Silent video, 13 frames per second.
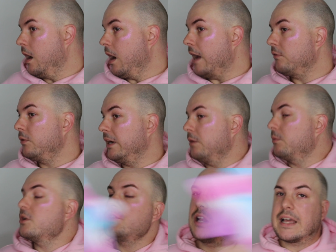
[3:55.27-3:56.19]
I really
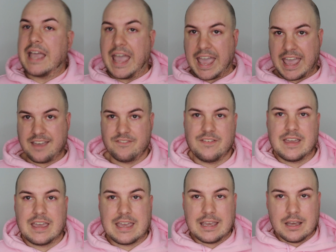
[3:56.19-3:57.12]
want to do like a
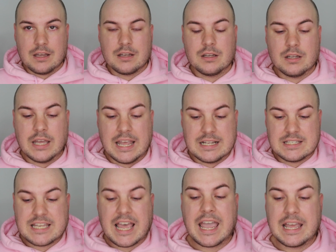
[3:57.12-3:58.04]
heavy,
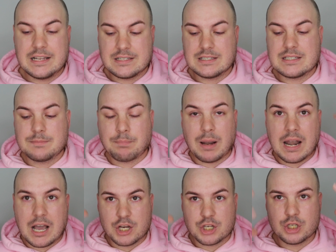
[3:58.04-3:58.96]
intense
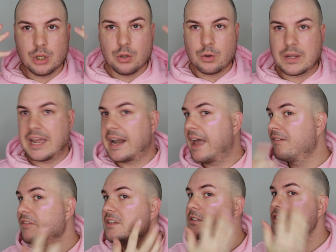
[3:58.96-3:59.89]
blush look and
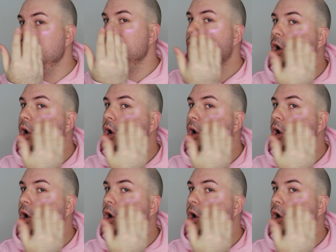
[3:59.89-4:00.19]
have this just